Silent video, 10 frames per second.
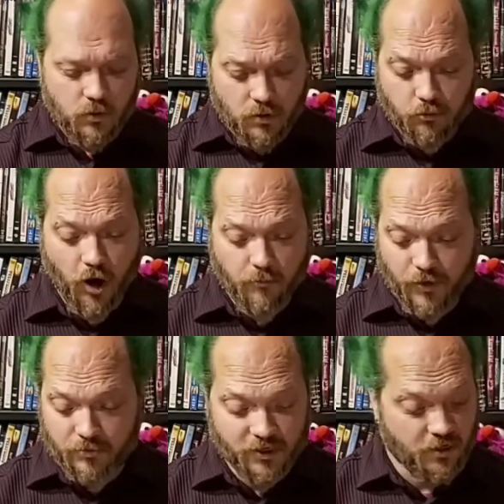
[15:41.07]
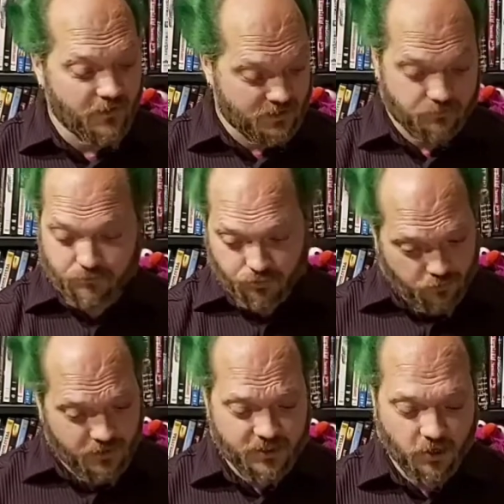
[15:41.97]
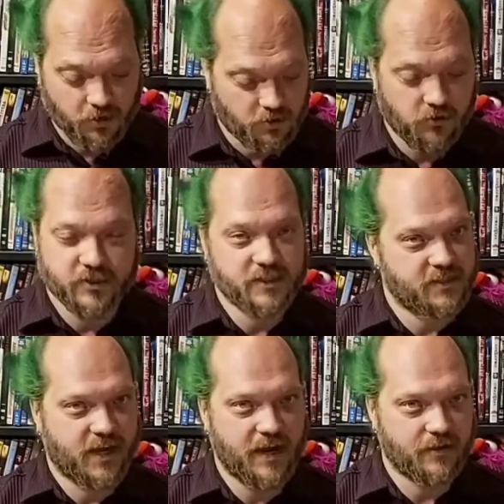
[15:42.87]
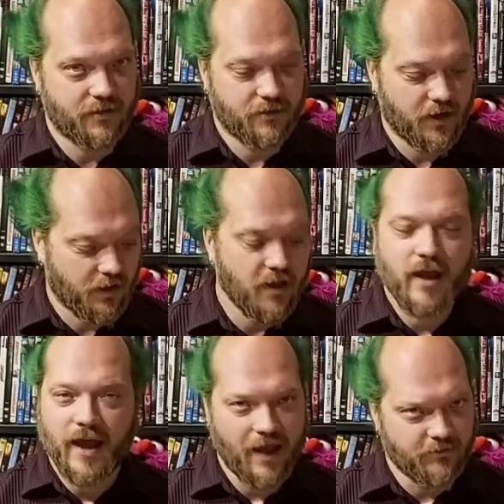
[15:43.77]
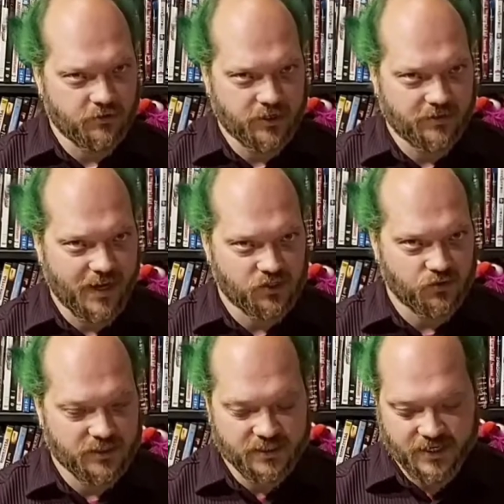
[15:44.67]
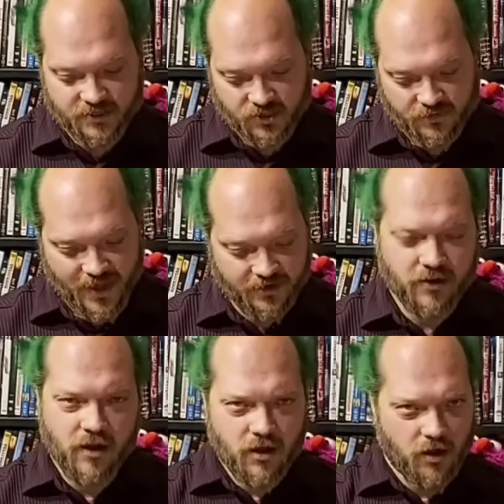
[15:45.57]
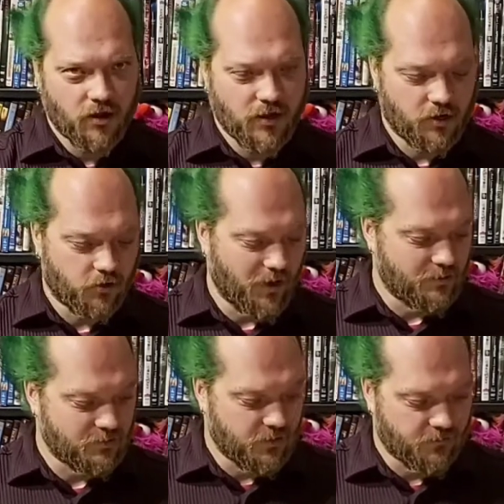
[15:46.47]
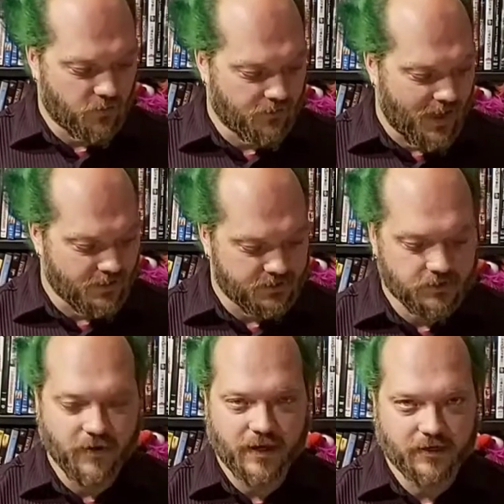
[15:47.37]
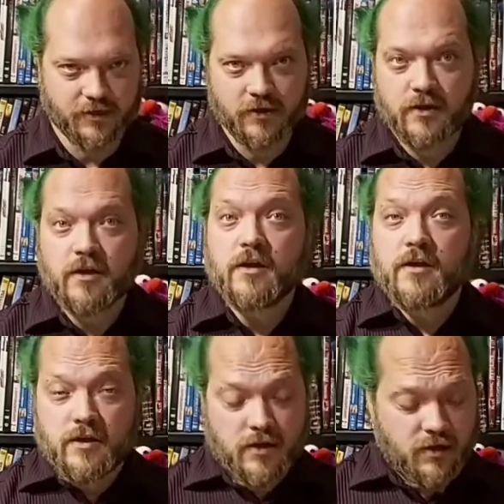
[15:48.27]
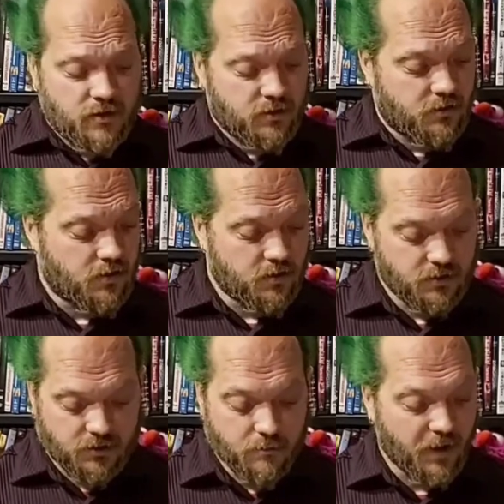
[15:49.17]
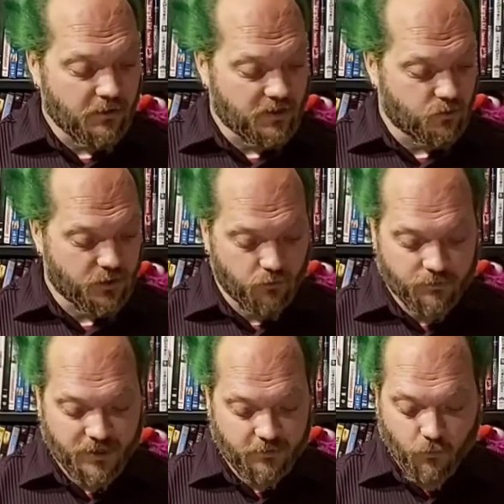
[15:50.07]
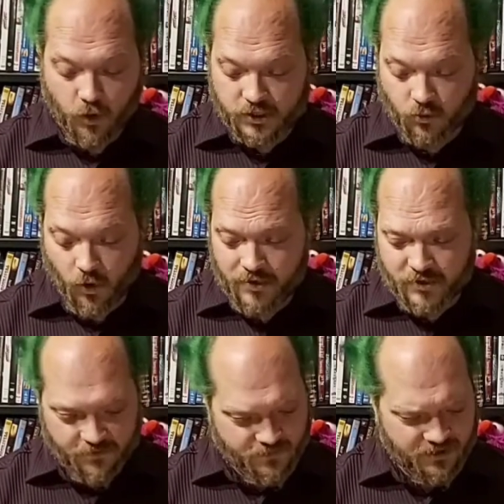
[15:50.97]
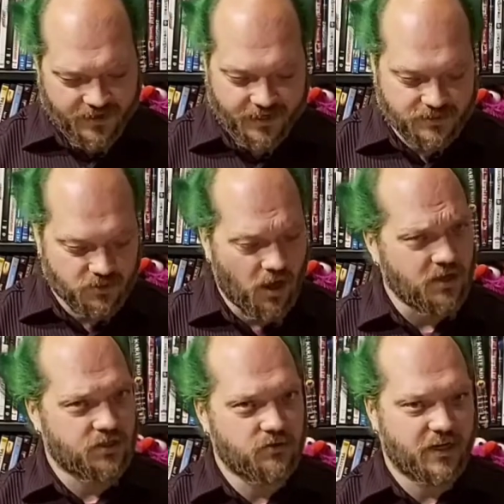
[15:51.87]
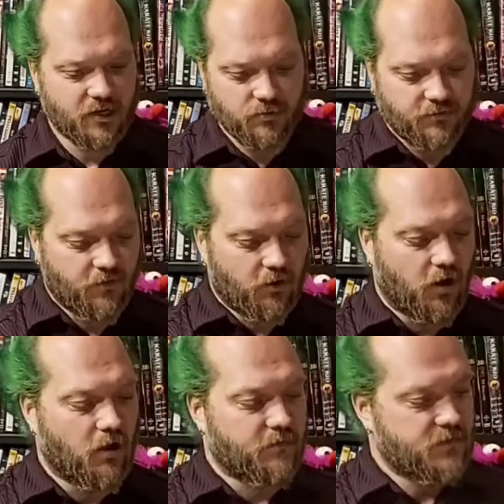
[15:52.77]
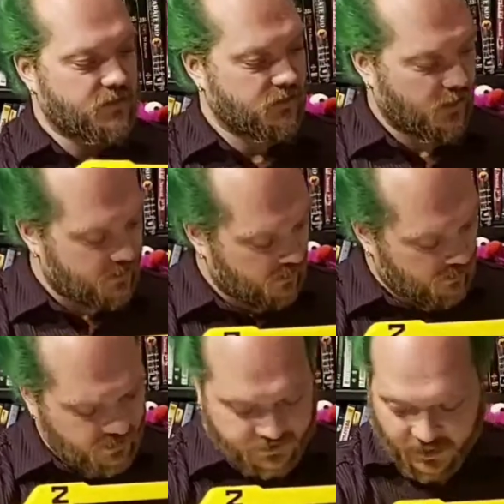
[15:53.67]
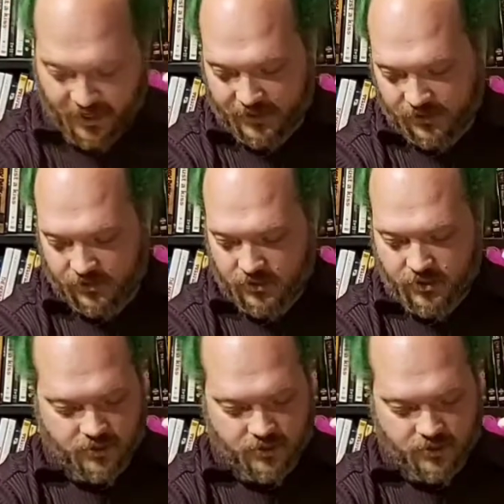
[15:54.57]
or a prop replica, that's pretty darn close in scale, I think. I haven't looked at the actual details on that. I'll grab some info on that and see if I can compare that to what it would be 1-to-1, but I feel like it's not too terribly far off. It's a good size.